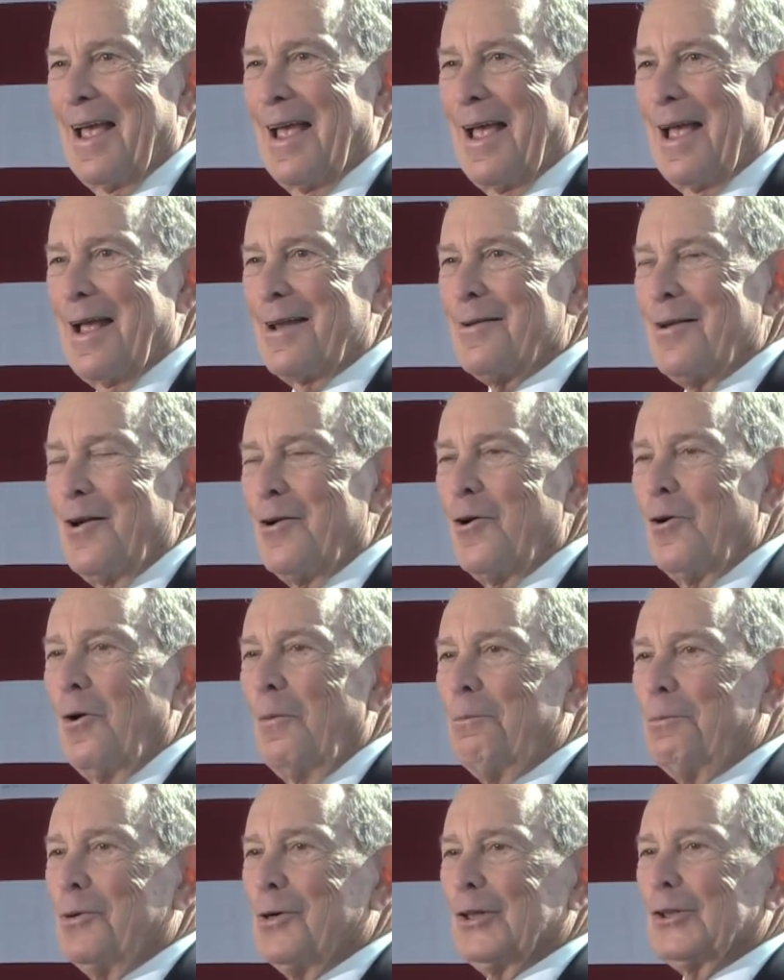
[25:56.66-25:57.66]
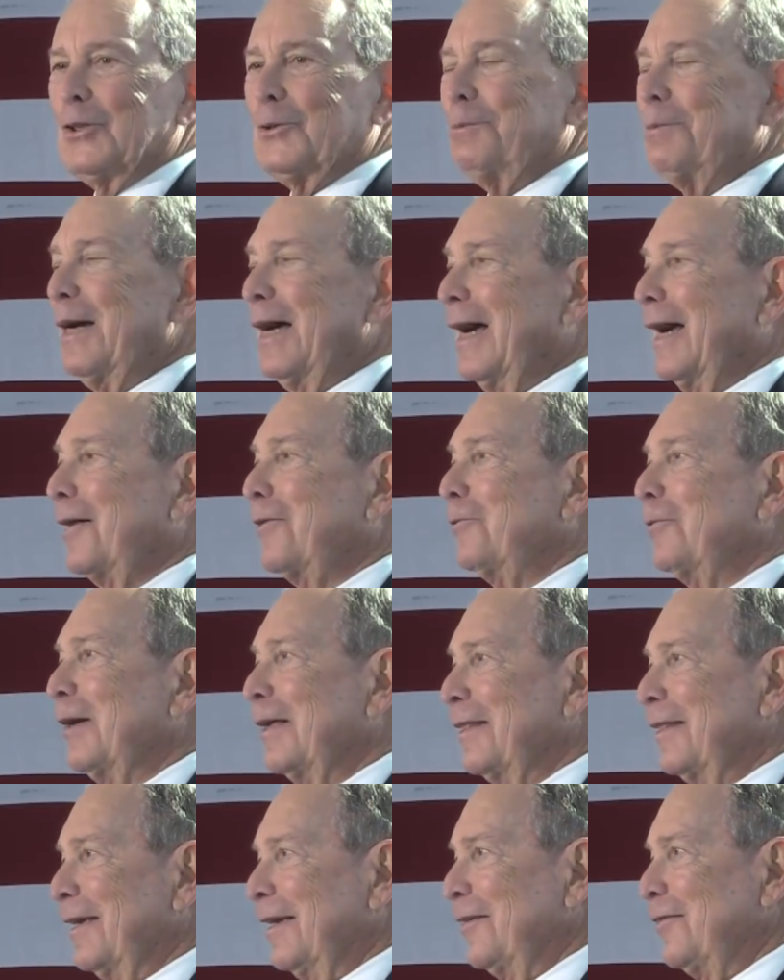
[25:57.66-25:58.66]
and who will push back
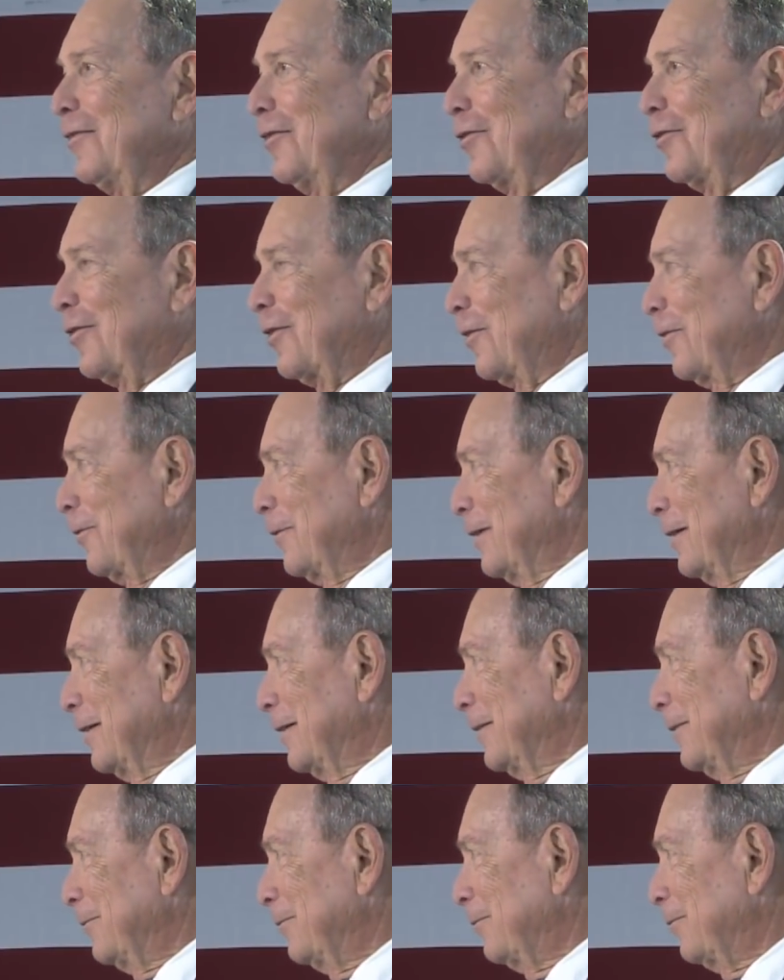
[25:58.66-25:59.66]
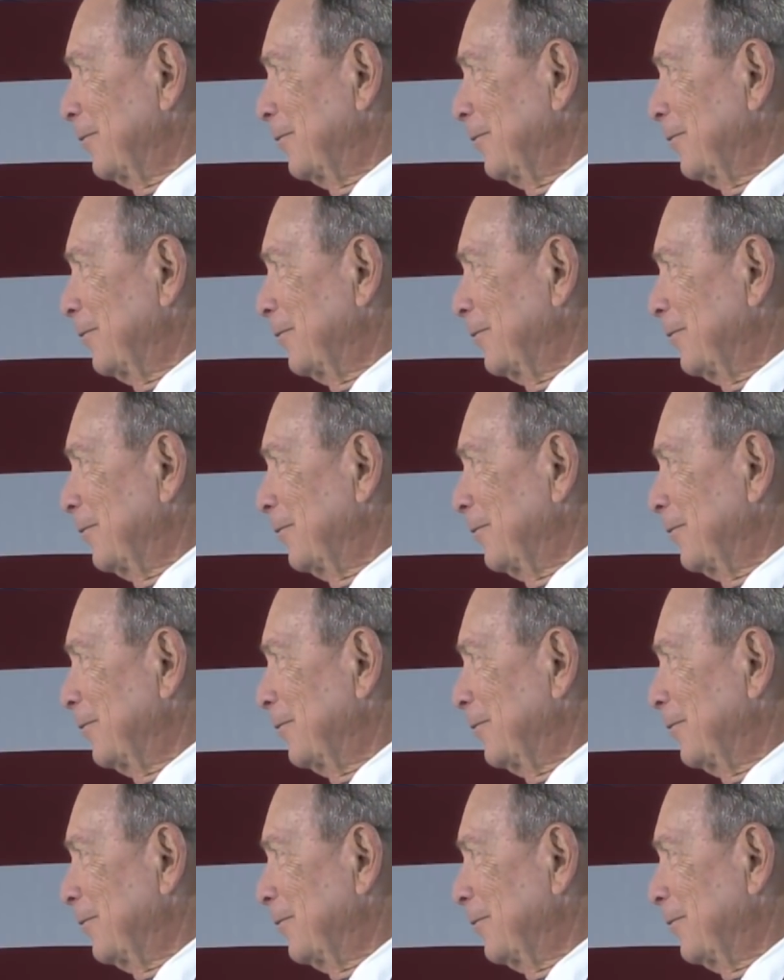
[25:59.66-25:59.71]
when they disagree.